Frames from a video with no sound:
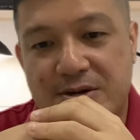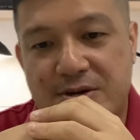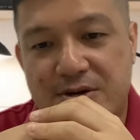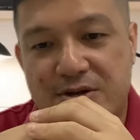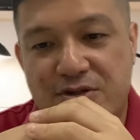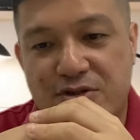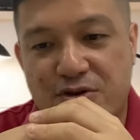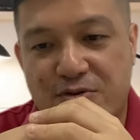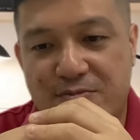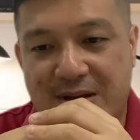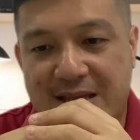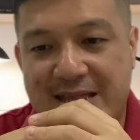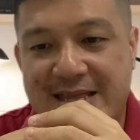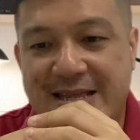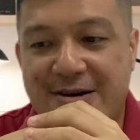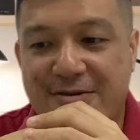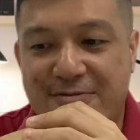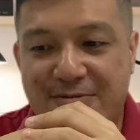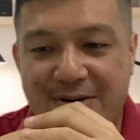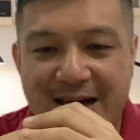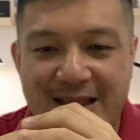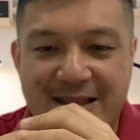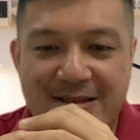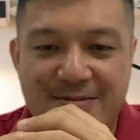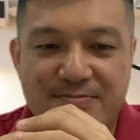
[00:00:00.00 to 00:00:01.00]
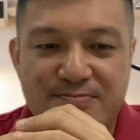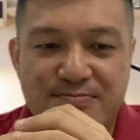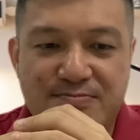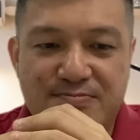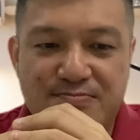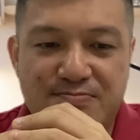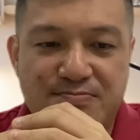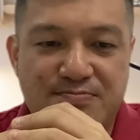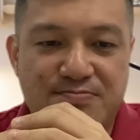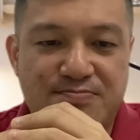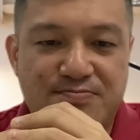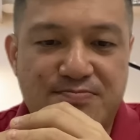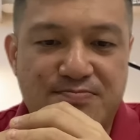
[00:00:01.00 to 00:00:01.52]
No matter what
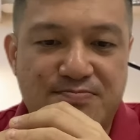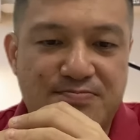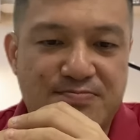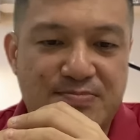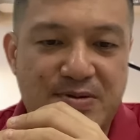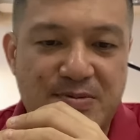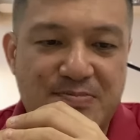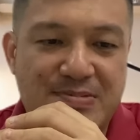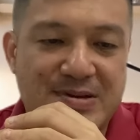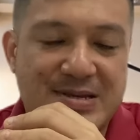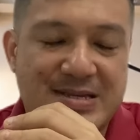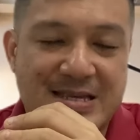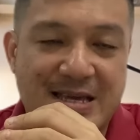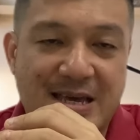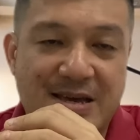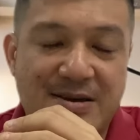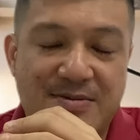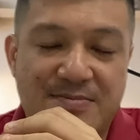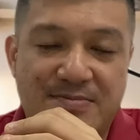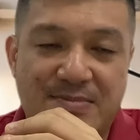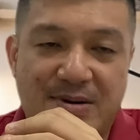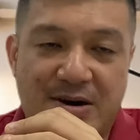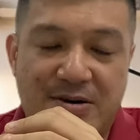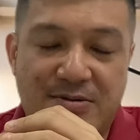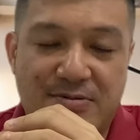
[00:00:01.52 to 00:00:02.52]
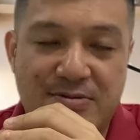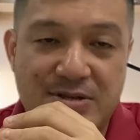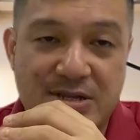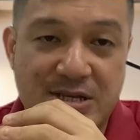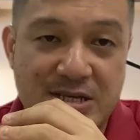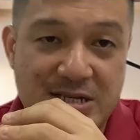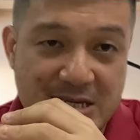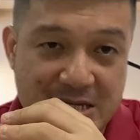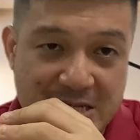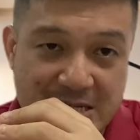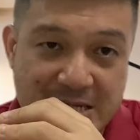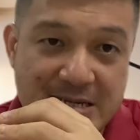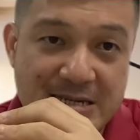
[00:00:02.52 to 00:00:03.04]
people say about
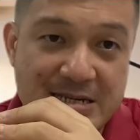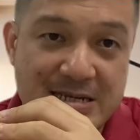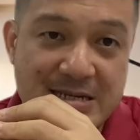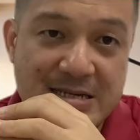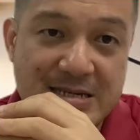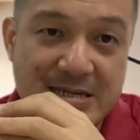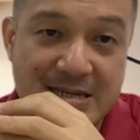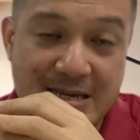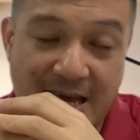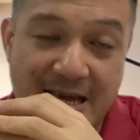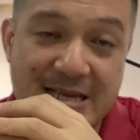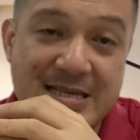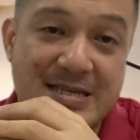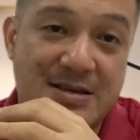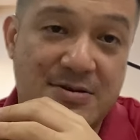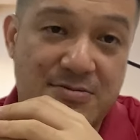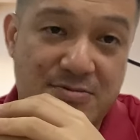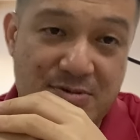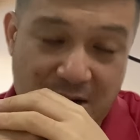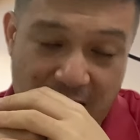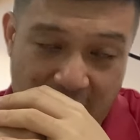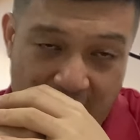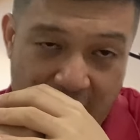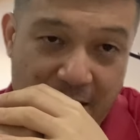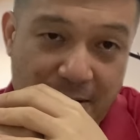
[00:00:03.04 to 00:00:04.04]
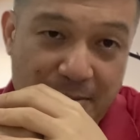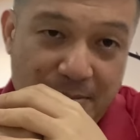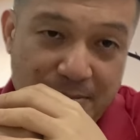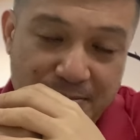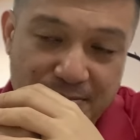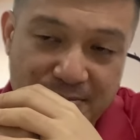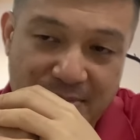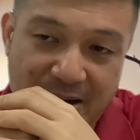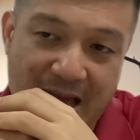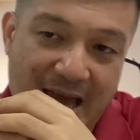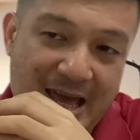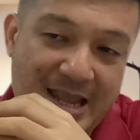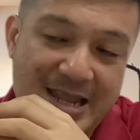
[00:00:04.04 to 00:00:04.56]
digital, yes, it will help,
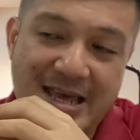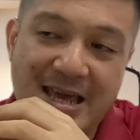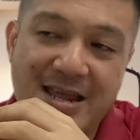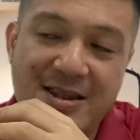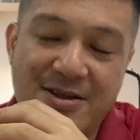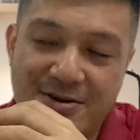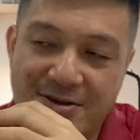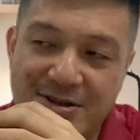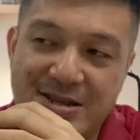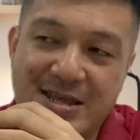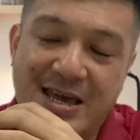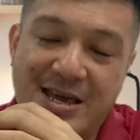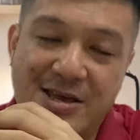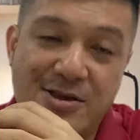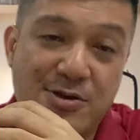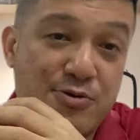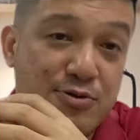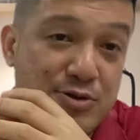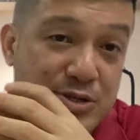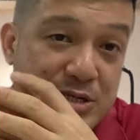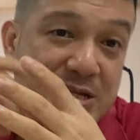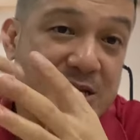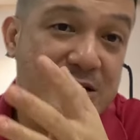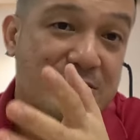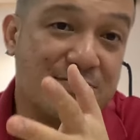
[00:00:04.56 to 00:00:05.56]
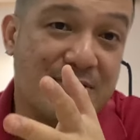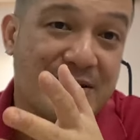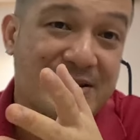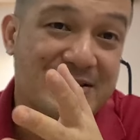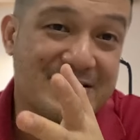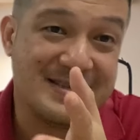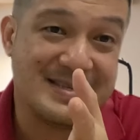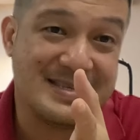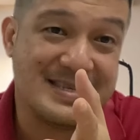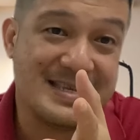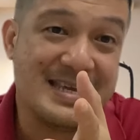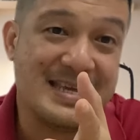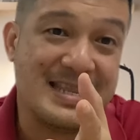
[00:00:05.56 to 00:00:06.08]
but at the end of the day, you still want to
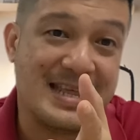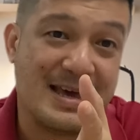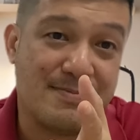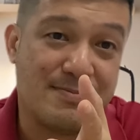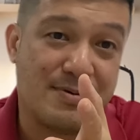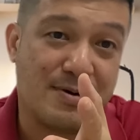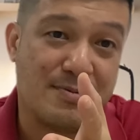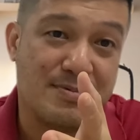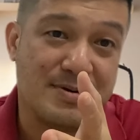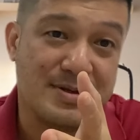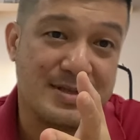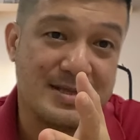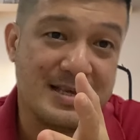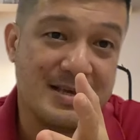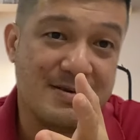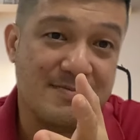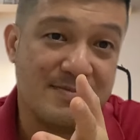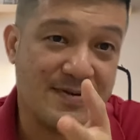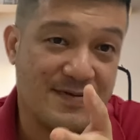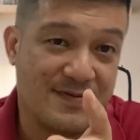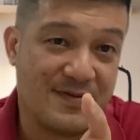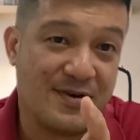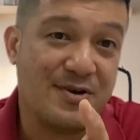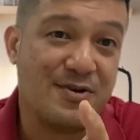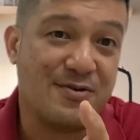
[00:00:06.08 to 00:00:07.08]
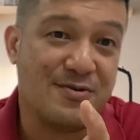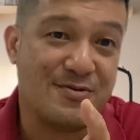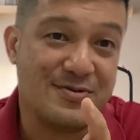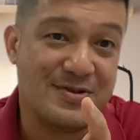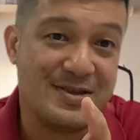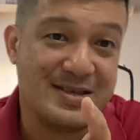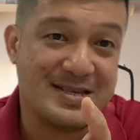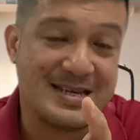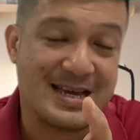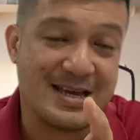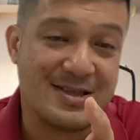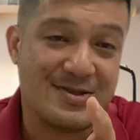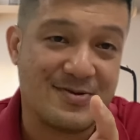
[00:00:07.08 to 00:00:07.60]
see that property before you
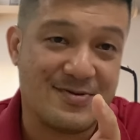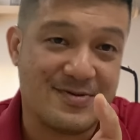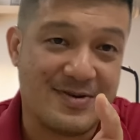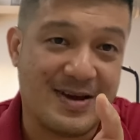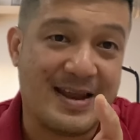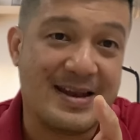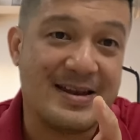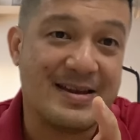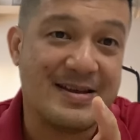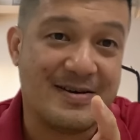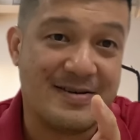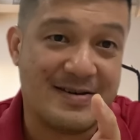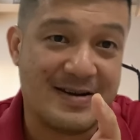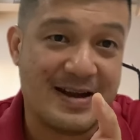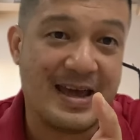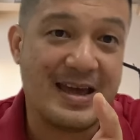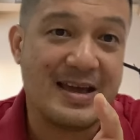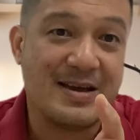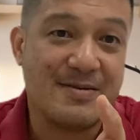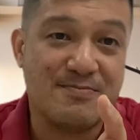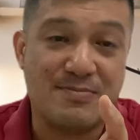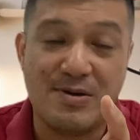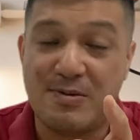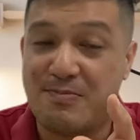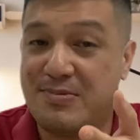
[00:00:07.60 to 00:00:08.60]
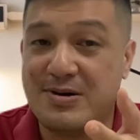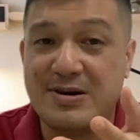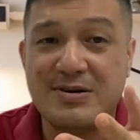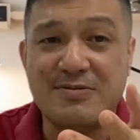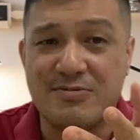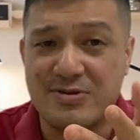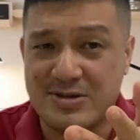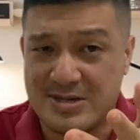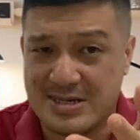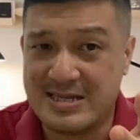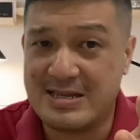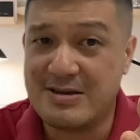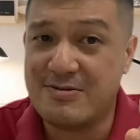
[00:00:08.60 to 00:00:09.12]
decide to rent. Alright, people will
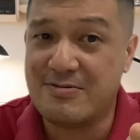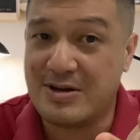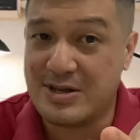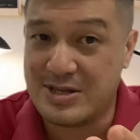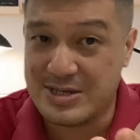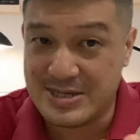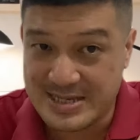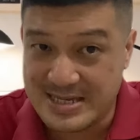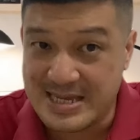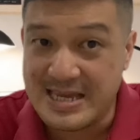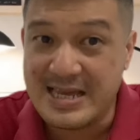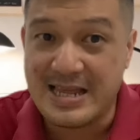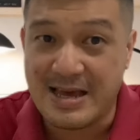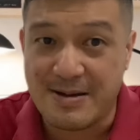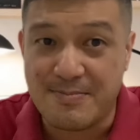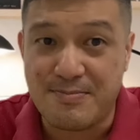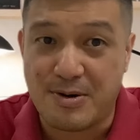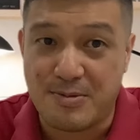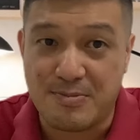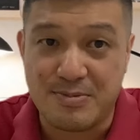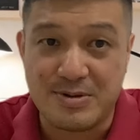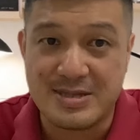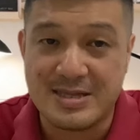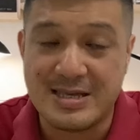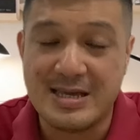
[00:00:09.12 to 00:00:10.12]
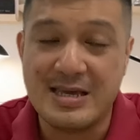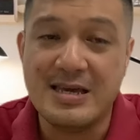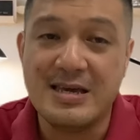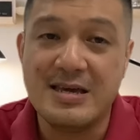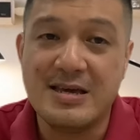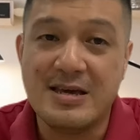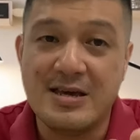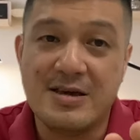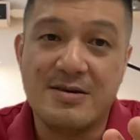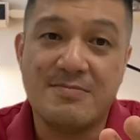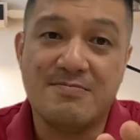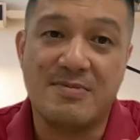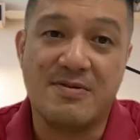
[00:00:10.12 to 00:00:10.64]
still want to see that property
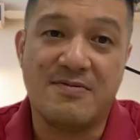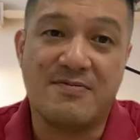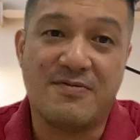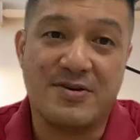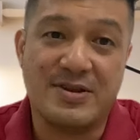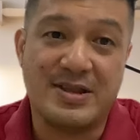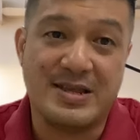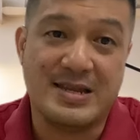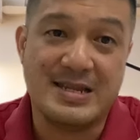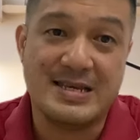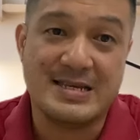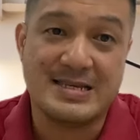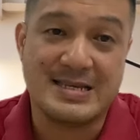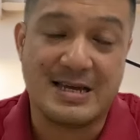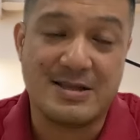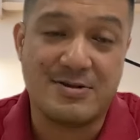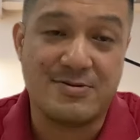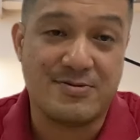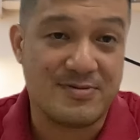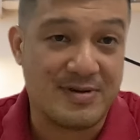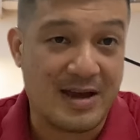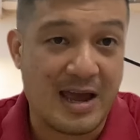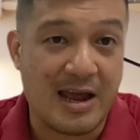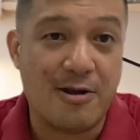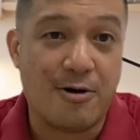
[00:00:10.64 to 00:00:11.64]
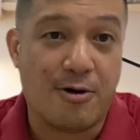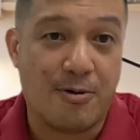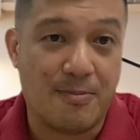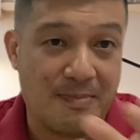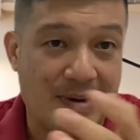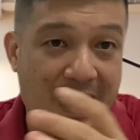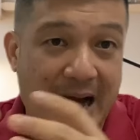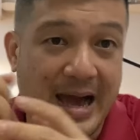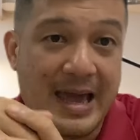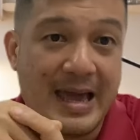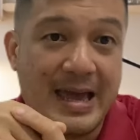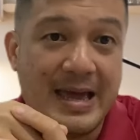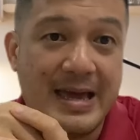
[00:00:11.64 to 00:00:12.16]
before they decide to rent or
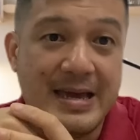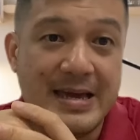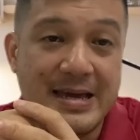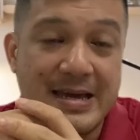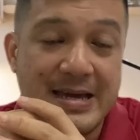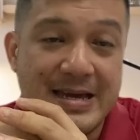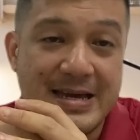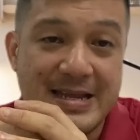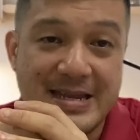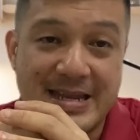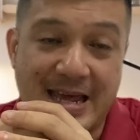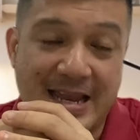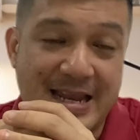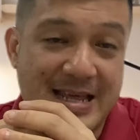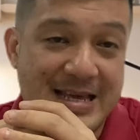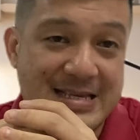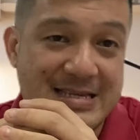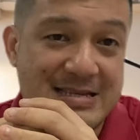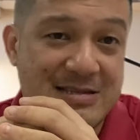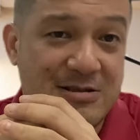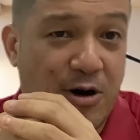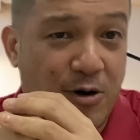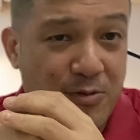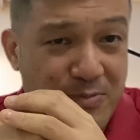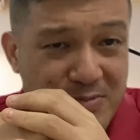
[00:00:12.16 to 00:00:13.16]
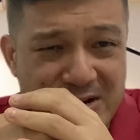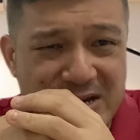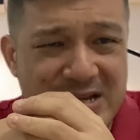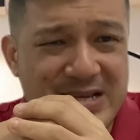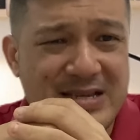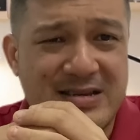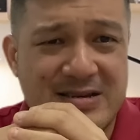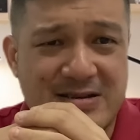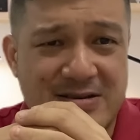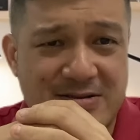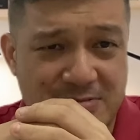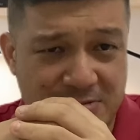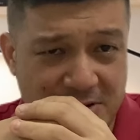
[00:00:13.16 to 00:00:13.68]
buy. That is normal.
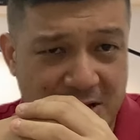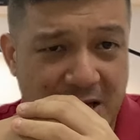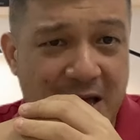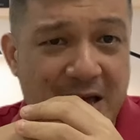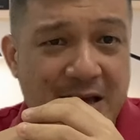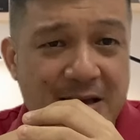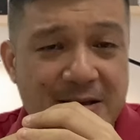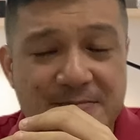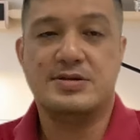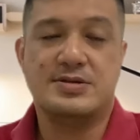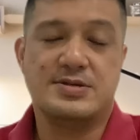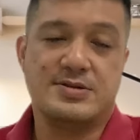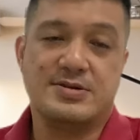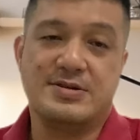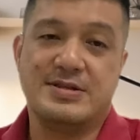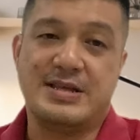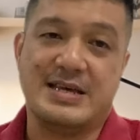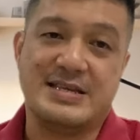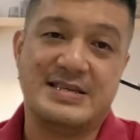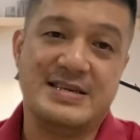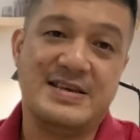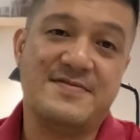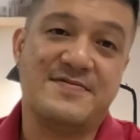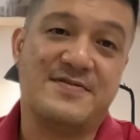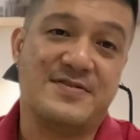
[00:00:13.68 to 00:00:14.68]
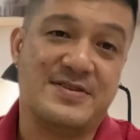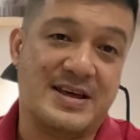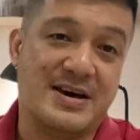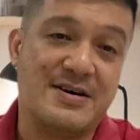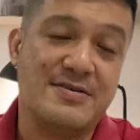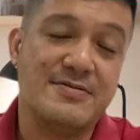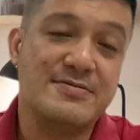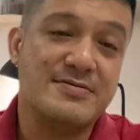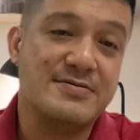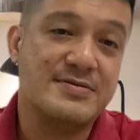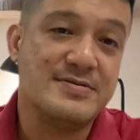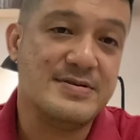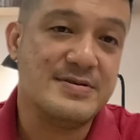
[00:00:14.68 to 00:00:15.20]
Okay, so that's it for now.